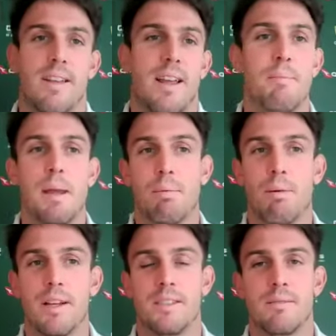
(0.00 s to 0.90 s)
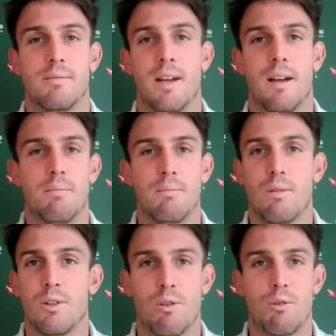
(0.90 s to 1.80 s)
and being present
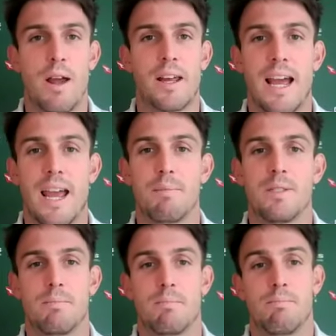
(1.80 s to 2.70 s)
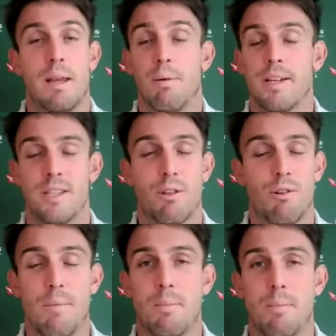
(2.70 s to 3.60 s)
throughout games, being present
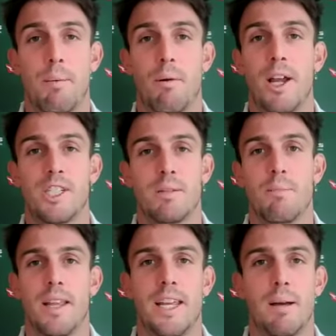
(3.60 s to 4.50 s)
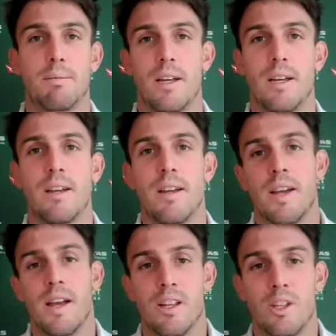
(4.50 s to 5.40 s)
throughout my preparation, my lead up to
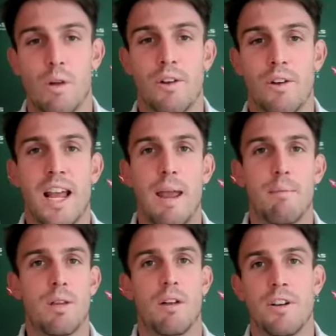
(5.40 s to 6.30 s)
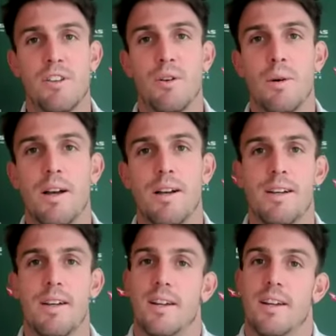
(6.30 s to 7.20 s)
every game, to every tour.
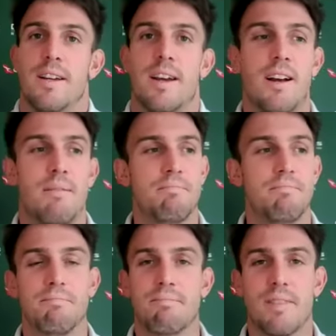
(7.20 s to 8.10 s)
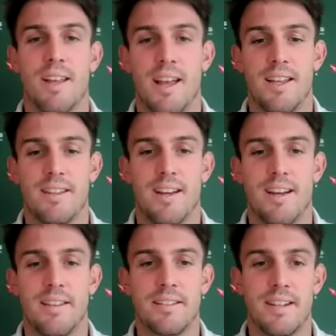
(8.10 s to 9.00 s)

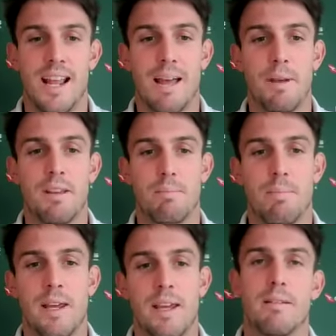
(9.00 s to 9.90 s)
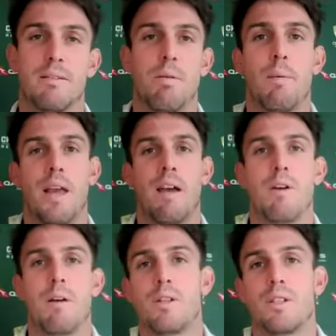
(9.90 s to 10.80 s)
That's allowed me to probably have
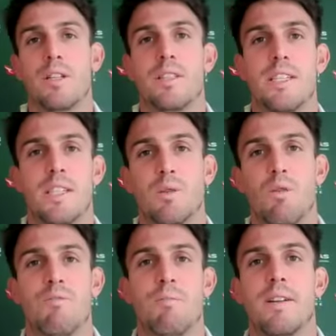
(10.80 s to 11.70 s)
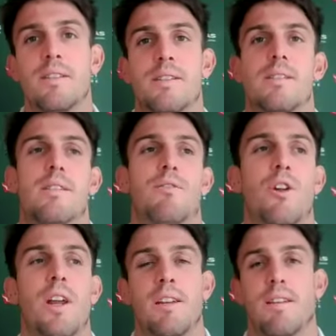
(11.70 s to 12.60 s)
my most consistent 12 months of
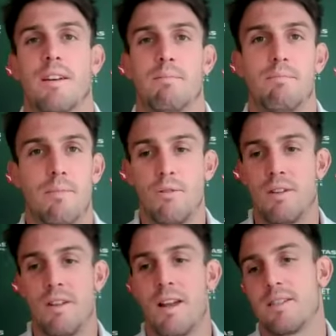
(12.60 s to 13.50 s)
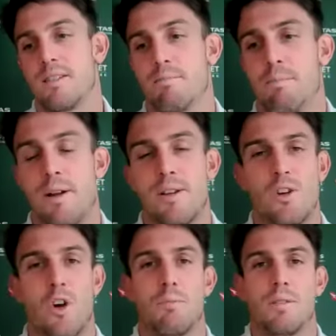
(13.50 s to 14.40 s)
cricket over the last period of
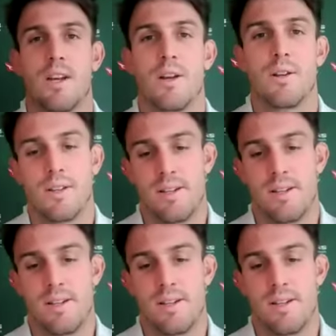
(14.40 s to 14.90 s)
time. So,